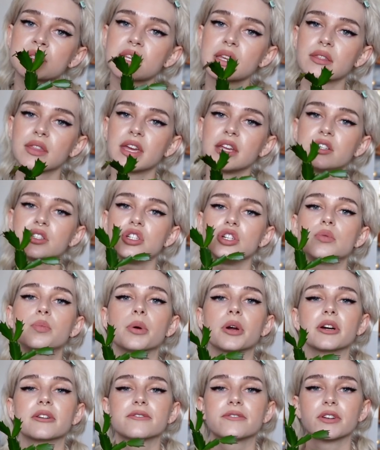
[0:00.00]
they do
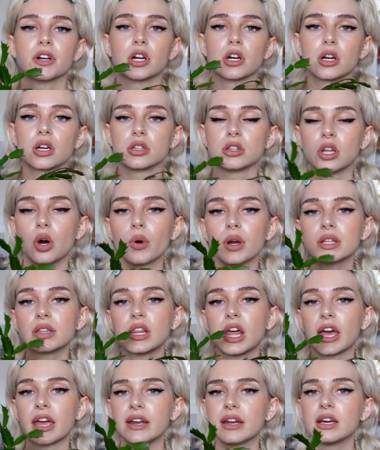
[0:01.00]
prefer lower
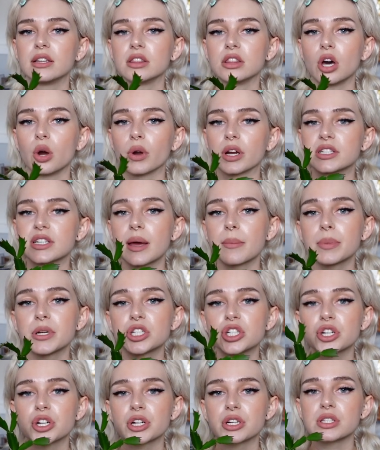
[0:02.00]
light and lower
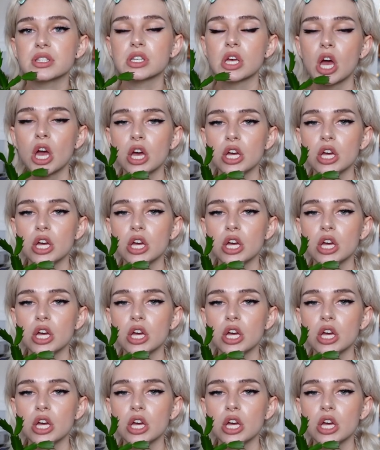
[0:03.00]
temperatures.